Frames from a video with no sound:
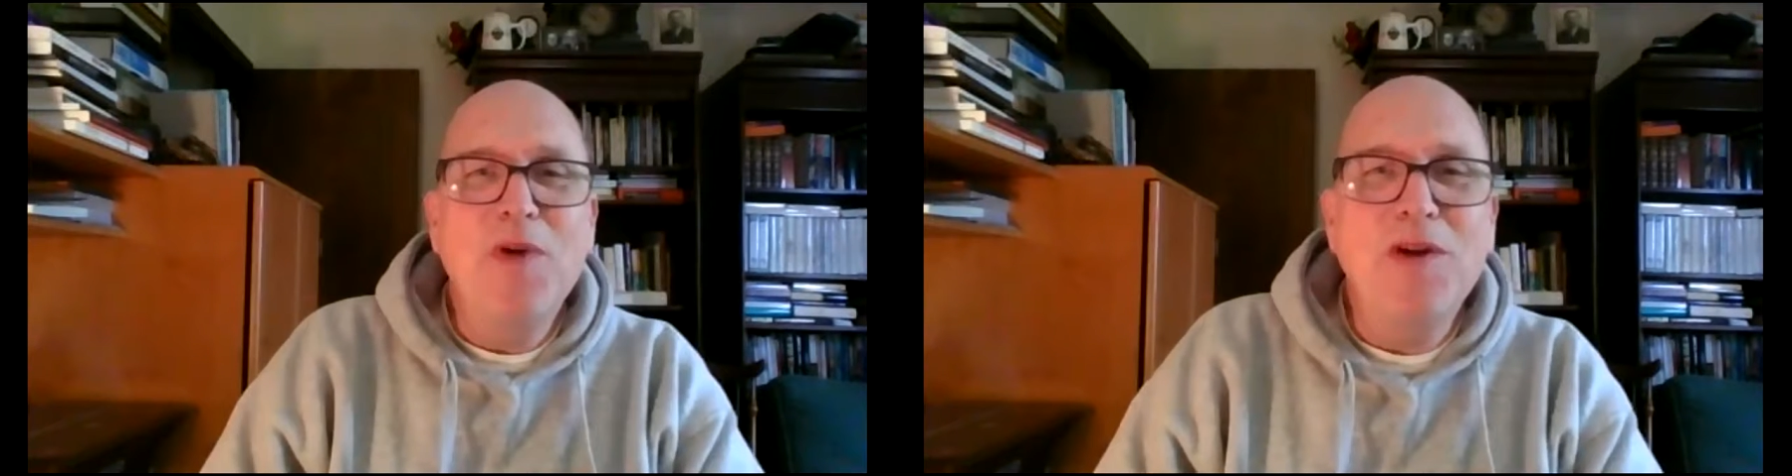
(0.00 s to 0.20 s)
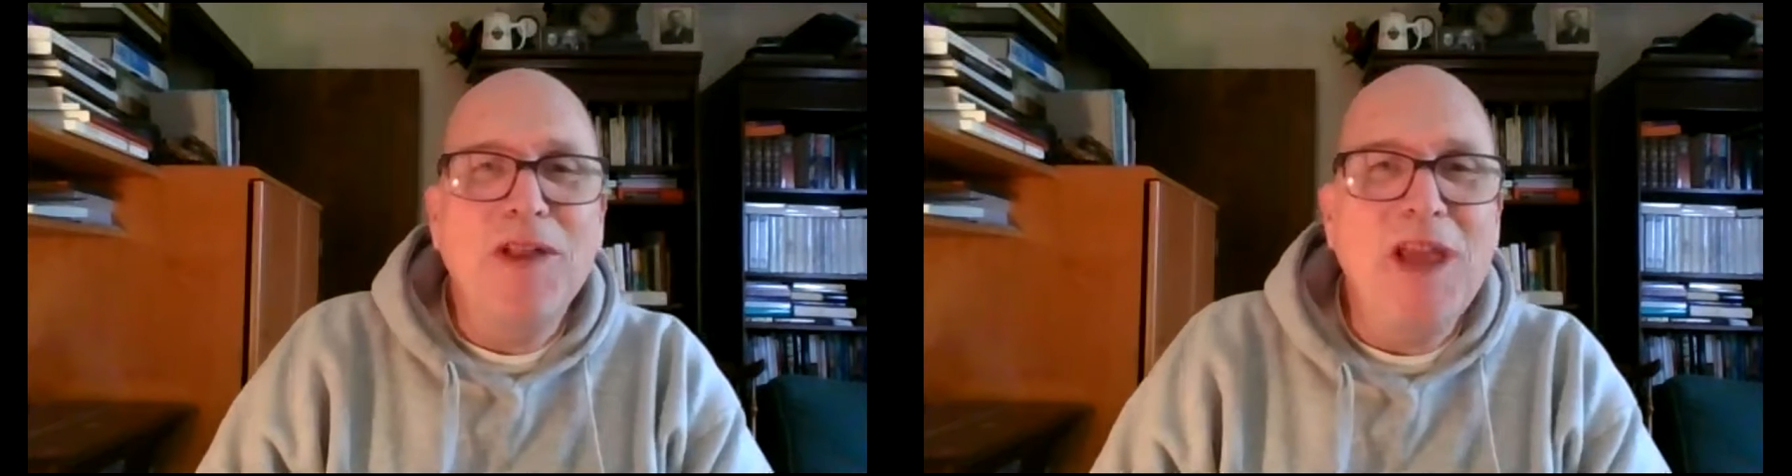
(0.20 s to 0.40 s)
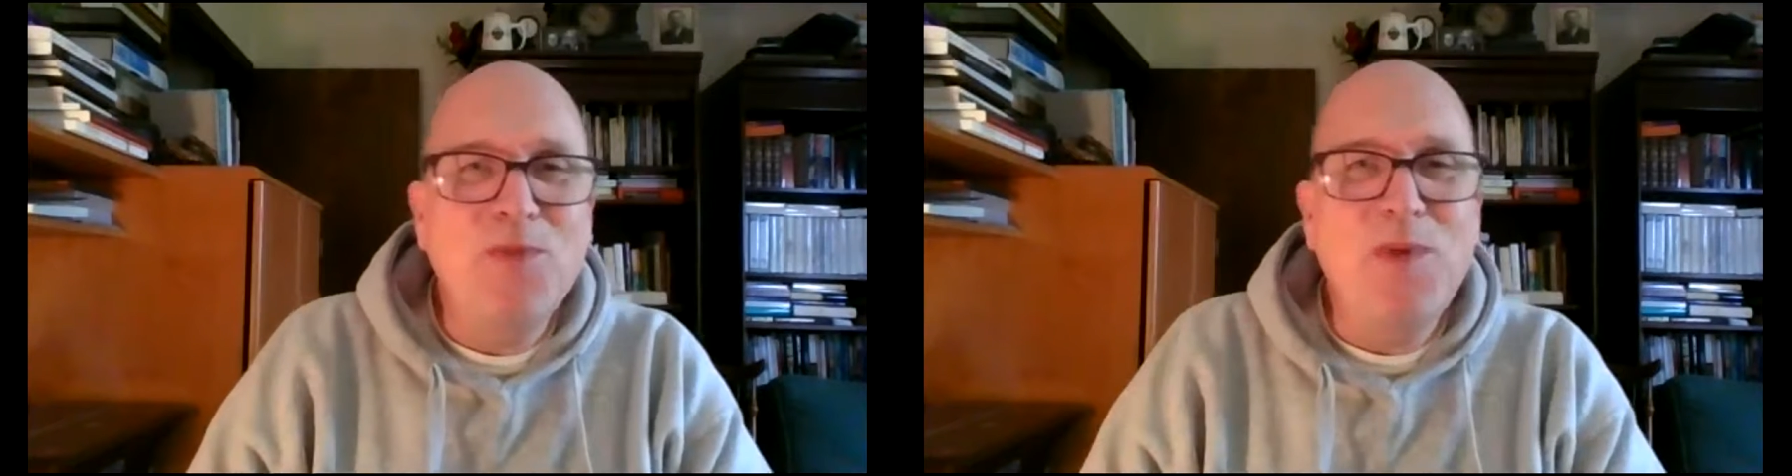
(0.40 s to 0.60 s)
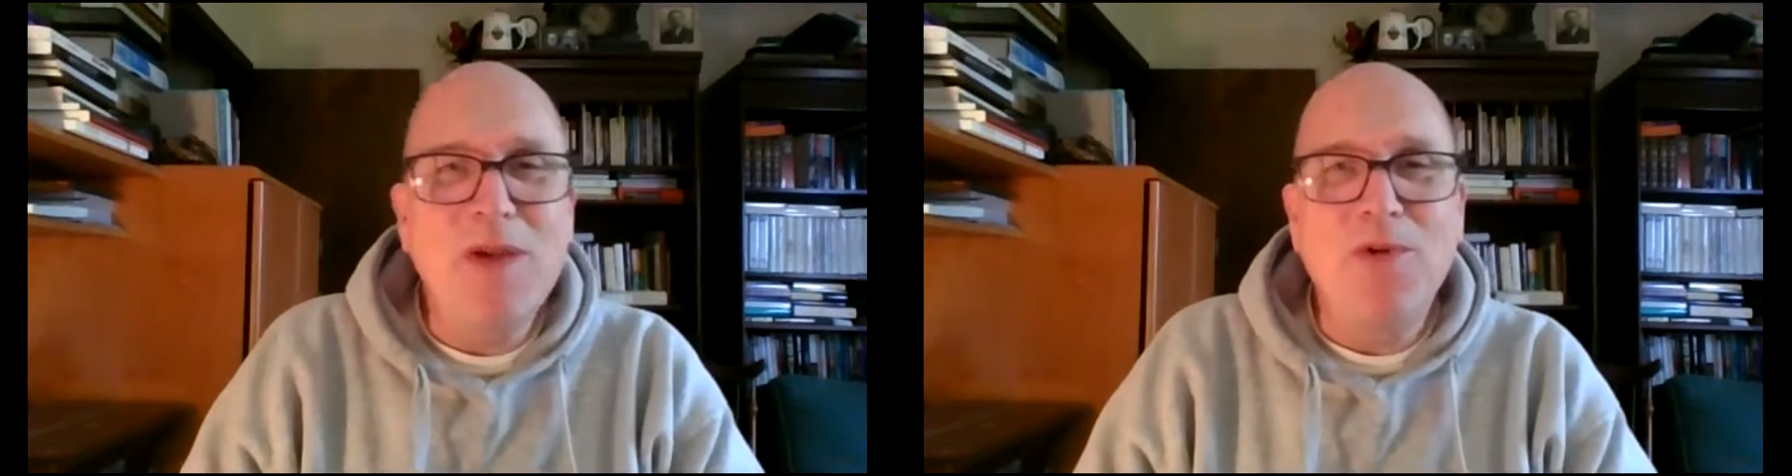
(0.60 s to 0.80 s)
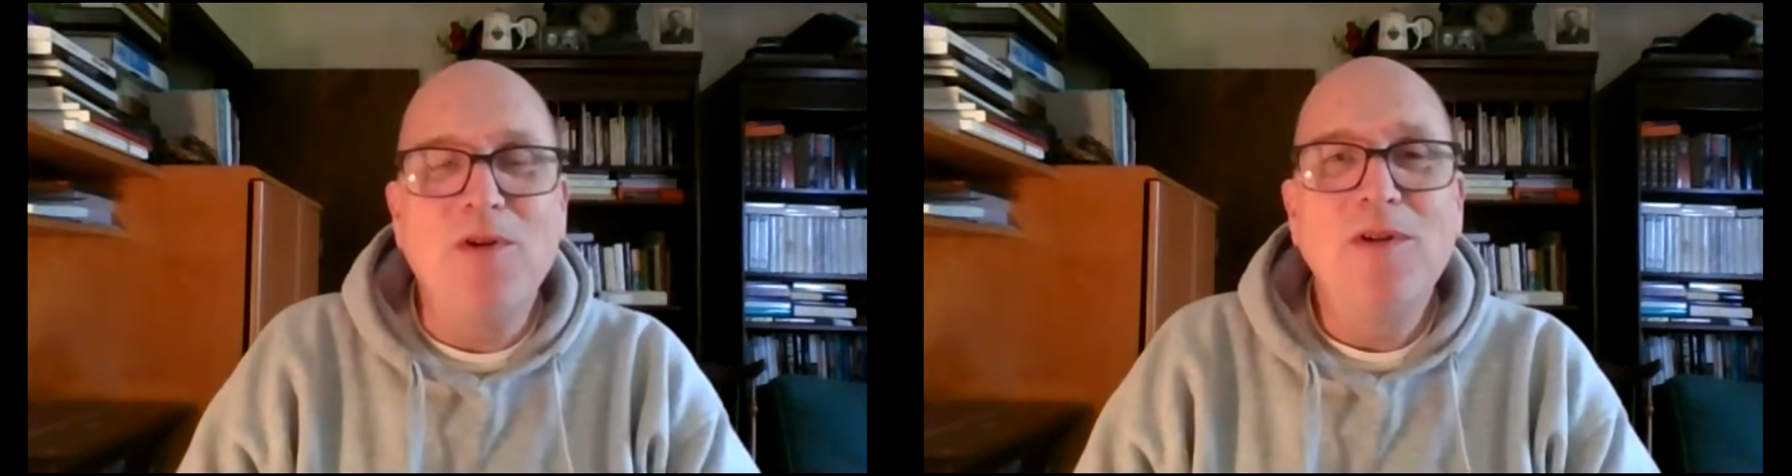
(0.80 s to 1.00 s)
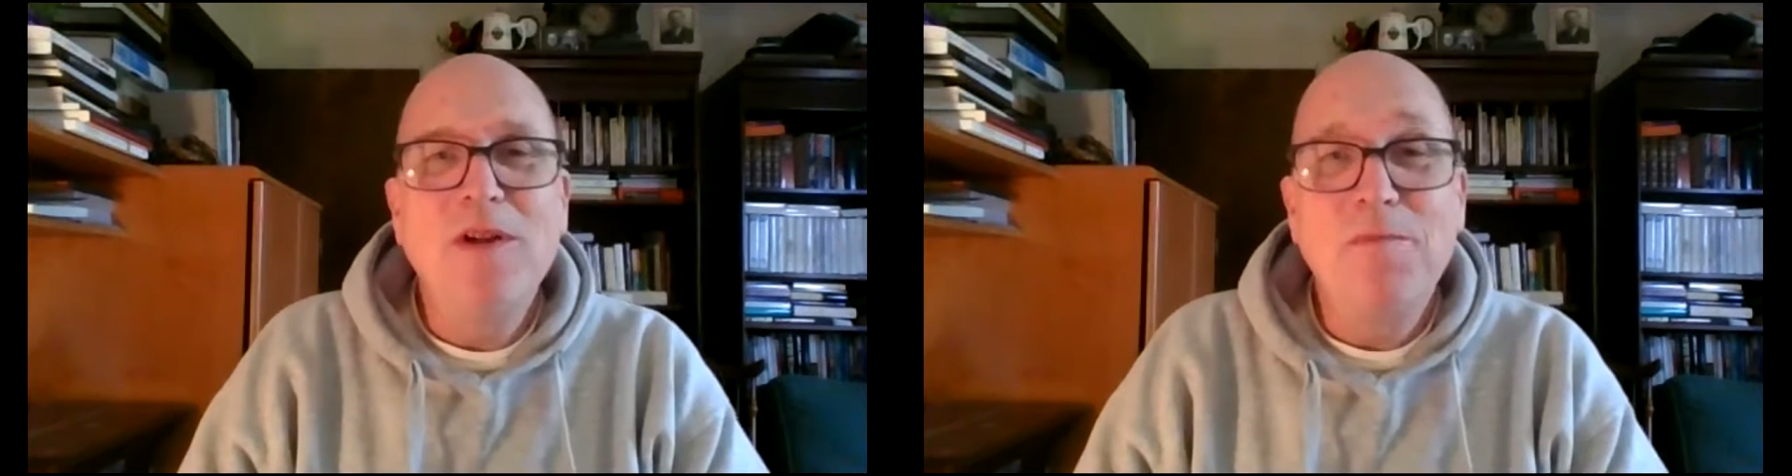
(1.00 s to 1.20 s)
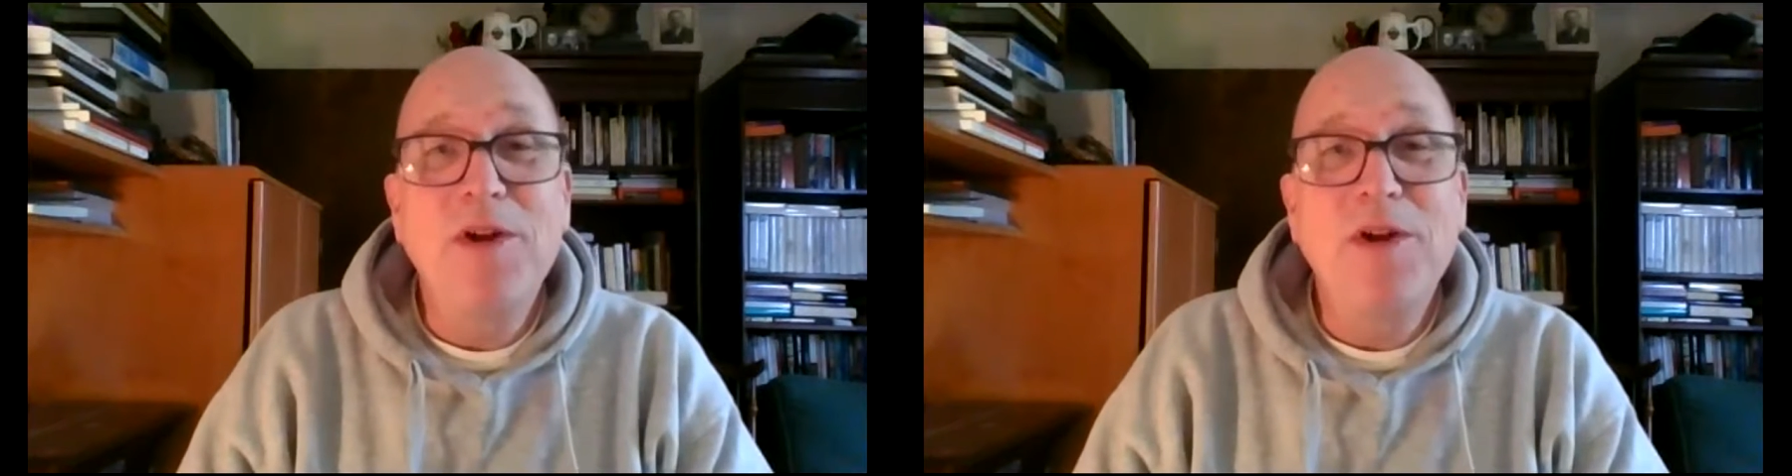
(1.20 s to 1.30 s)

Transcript: middle aged people,